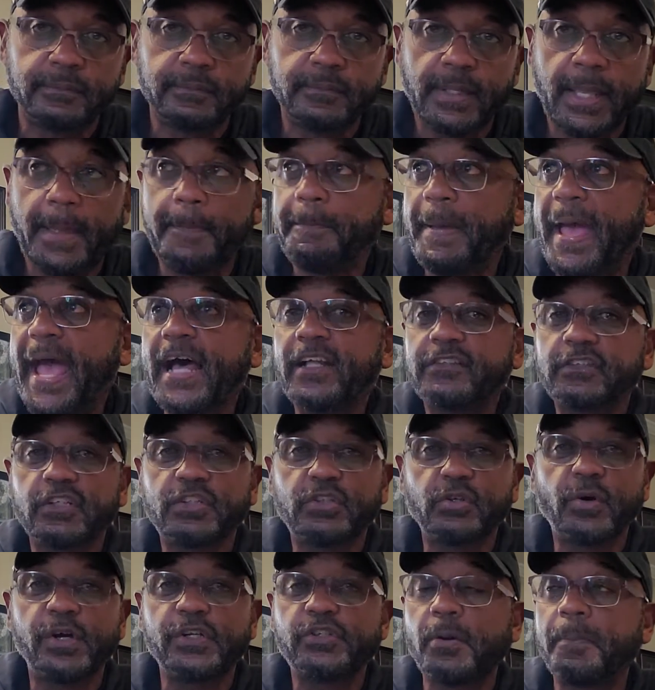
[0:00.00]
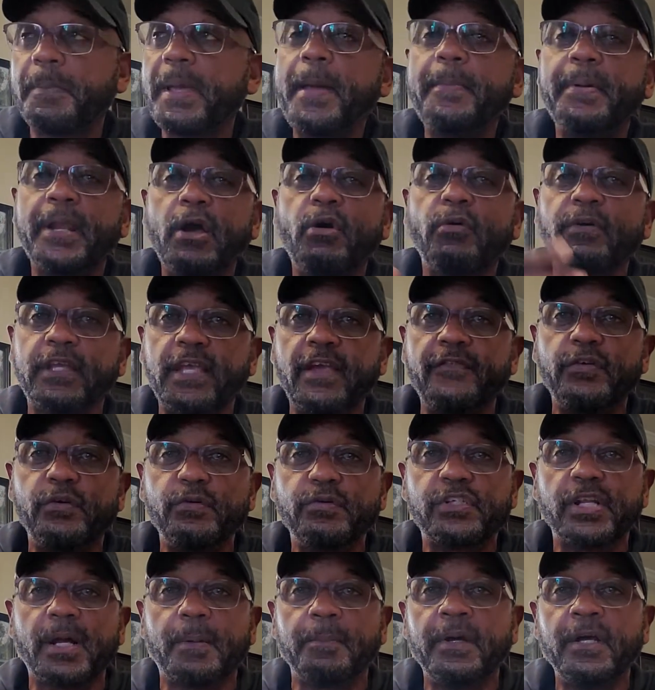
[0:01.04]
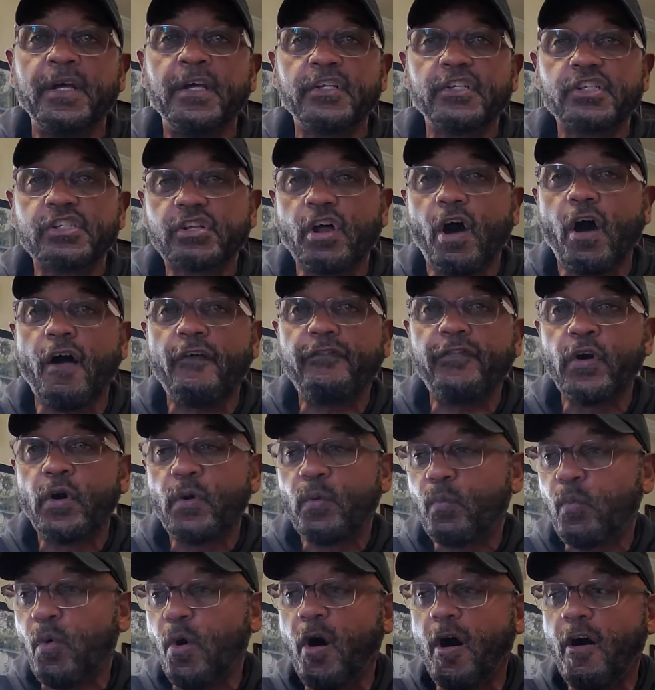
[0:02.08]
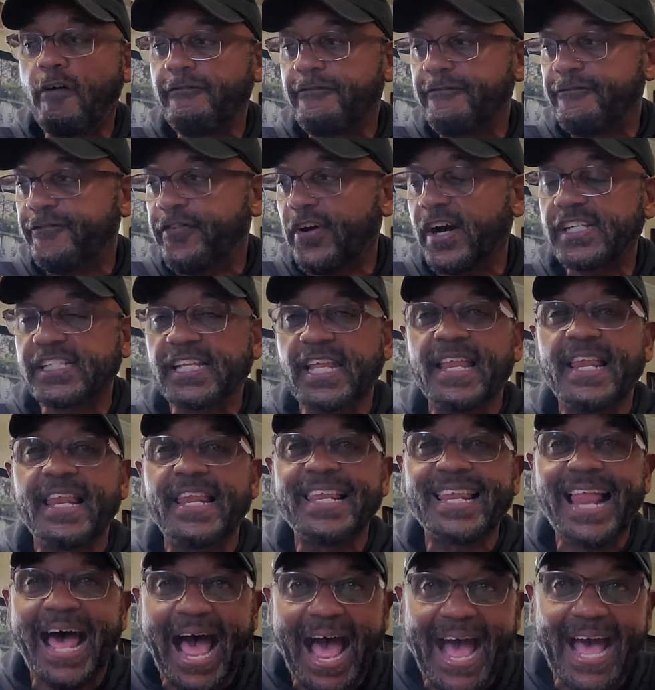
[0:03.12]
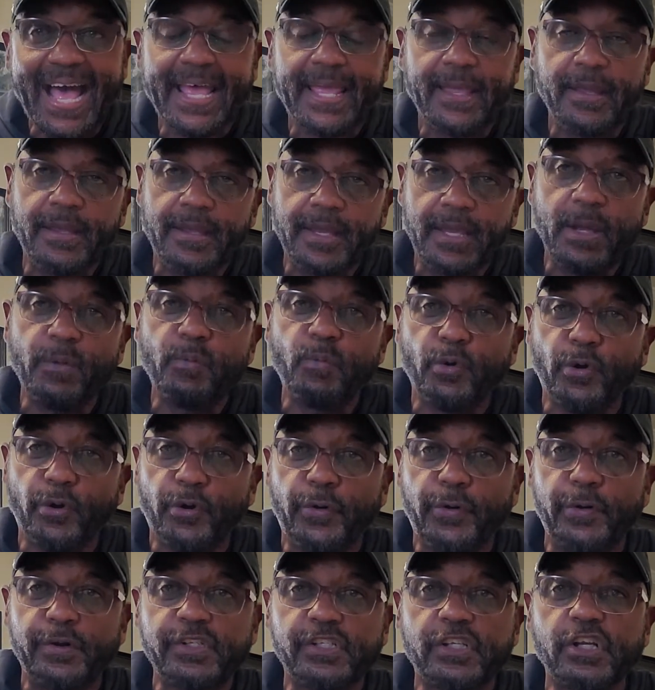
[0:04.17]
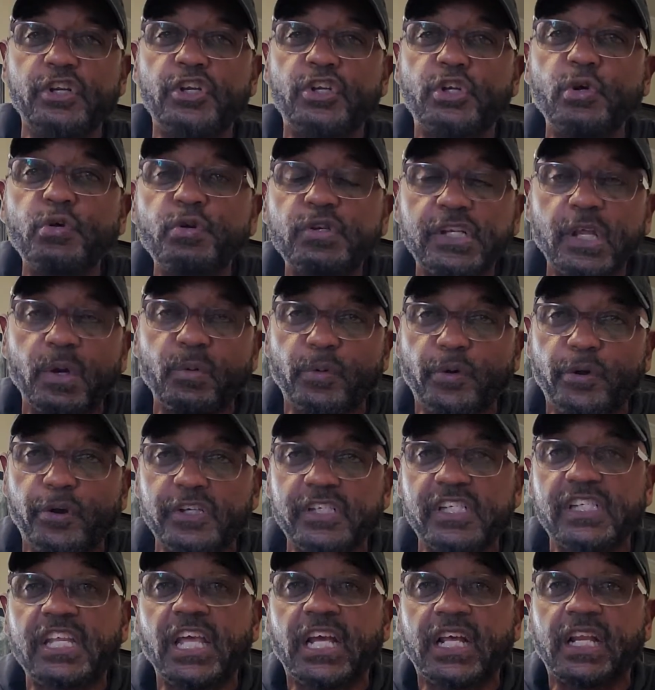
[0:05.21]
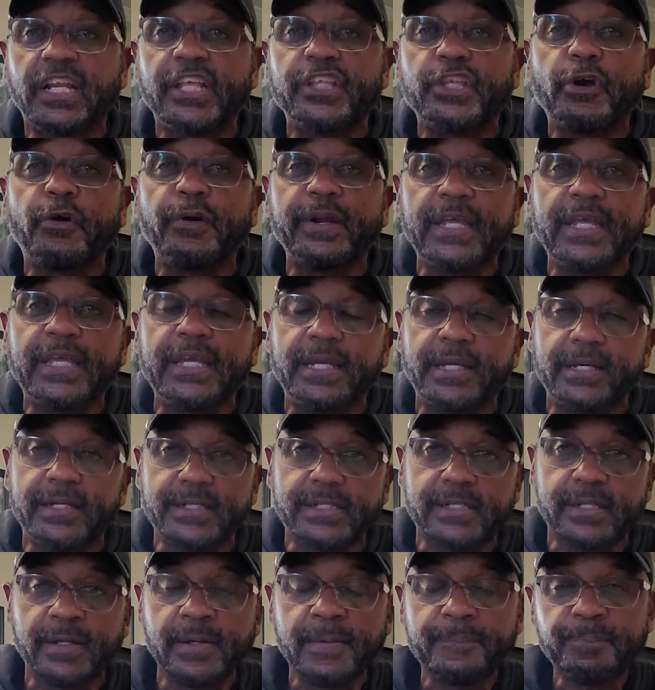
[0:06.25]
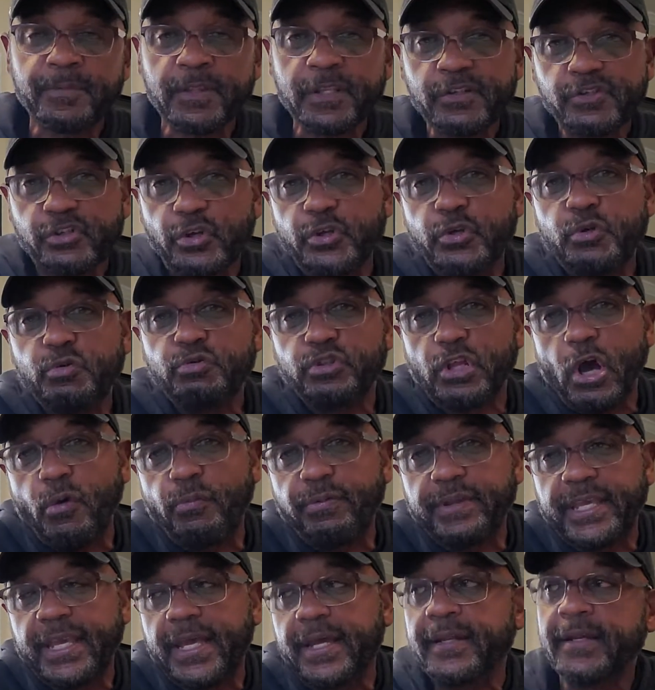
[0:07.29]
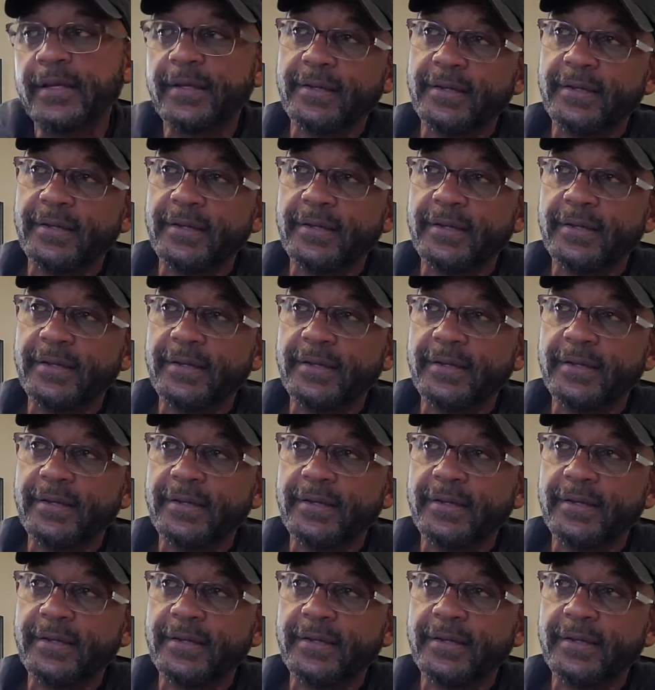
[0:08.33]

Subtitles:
And Pastor so-and-so, maybe they'll give you some soft, warm, fuzzy lie in words, seducing words, tickling your ears, so you don't get,